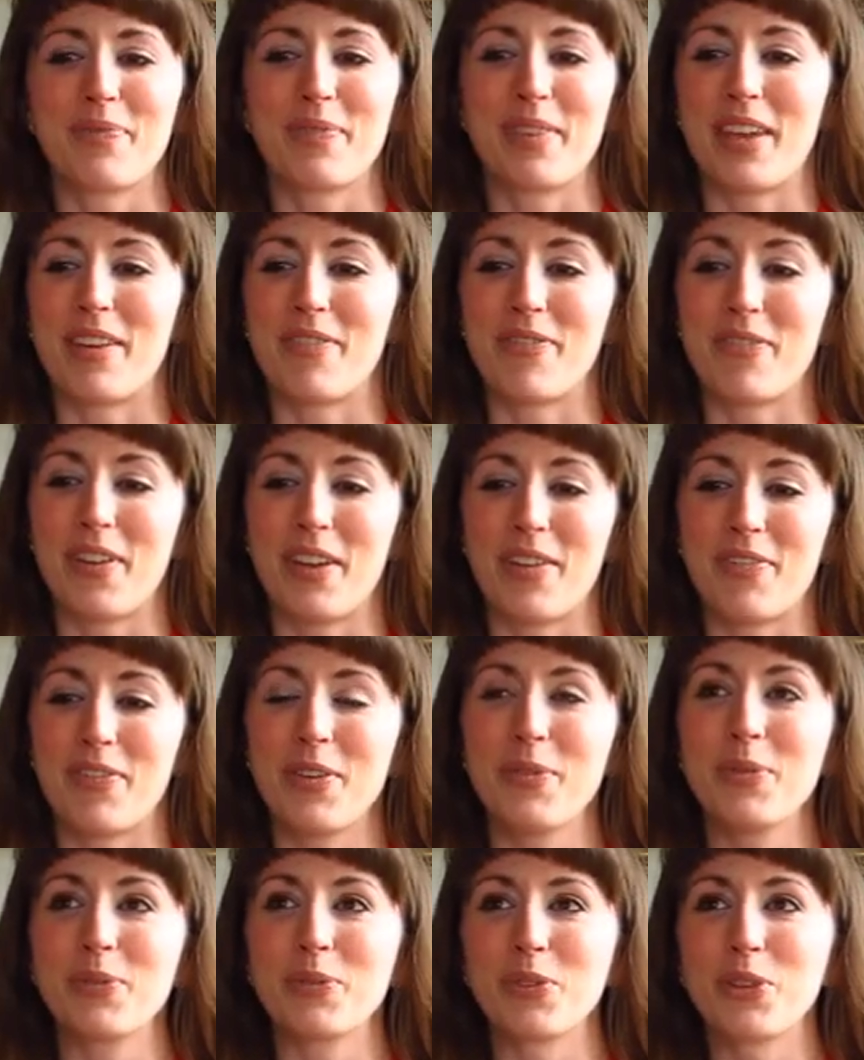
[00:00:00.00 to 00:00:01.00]
if
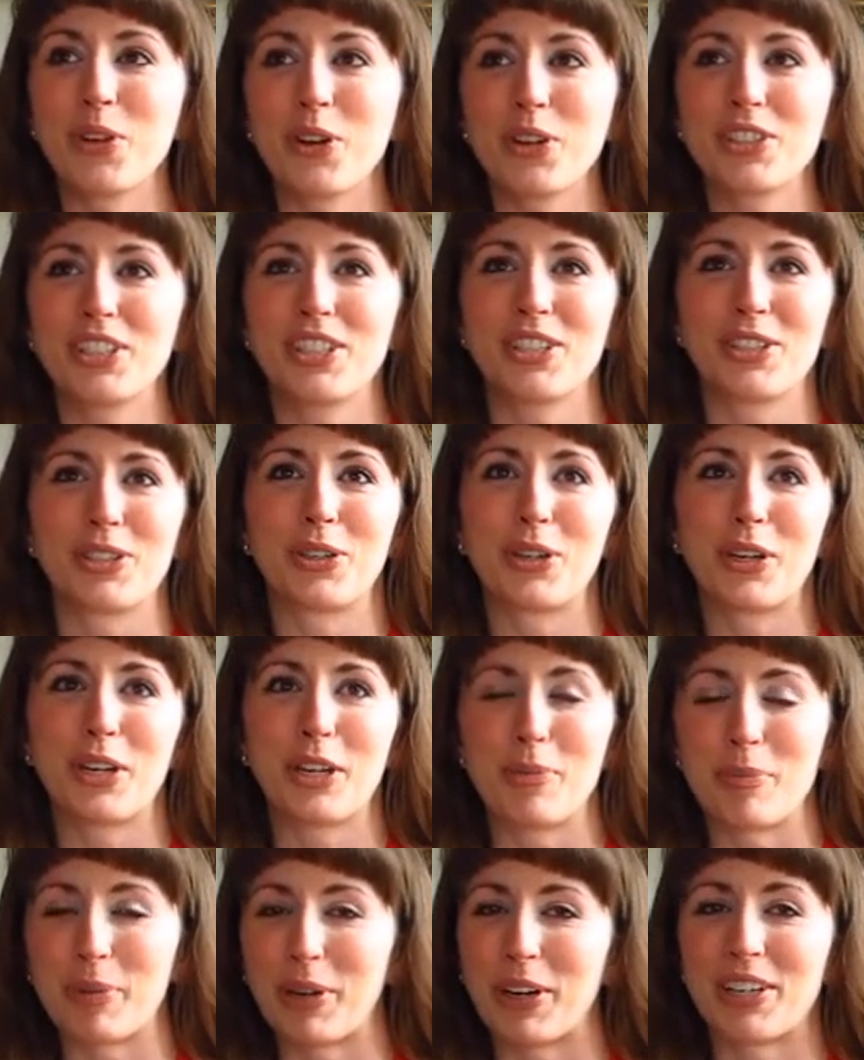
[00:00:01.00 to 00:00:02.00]
it looked as good
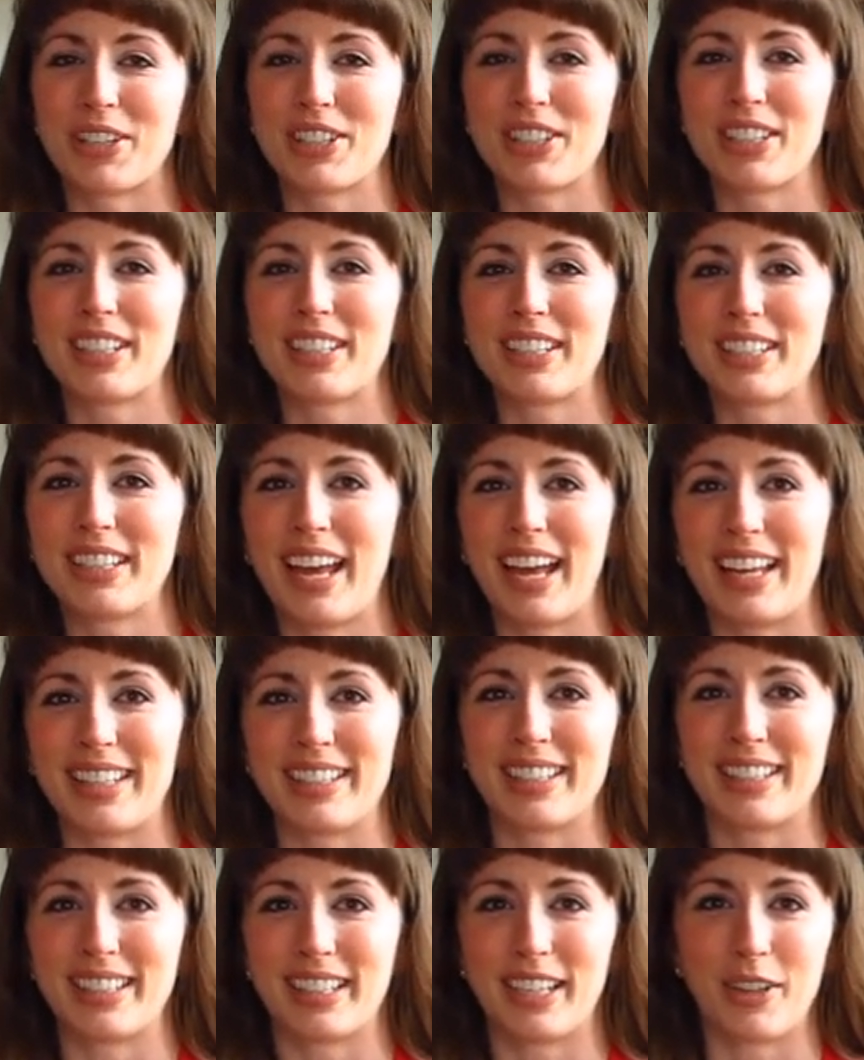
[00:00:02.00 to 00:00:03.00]
in person as
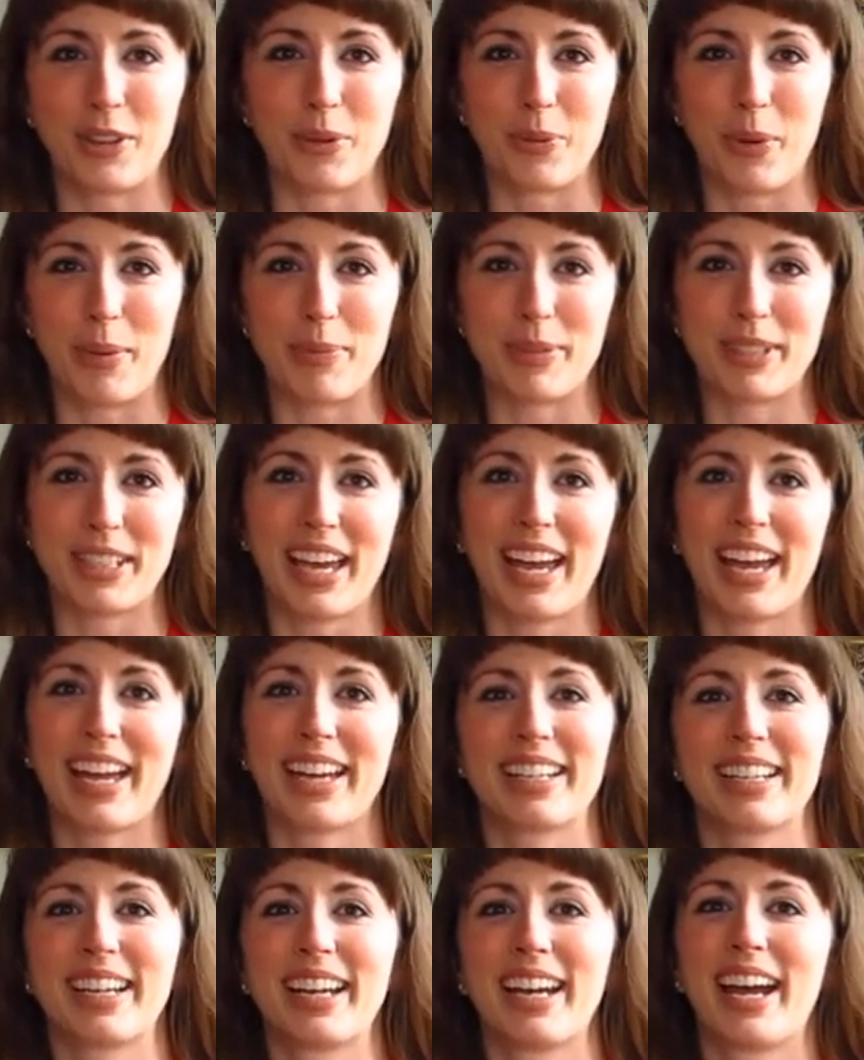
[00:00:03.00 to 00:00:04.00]
it did on the website,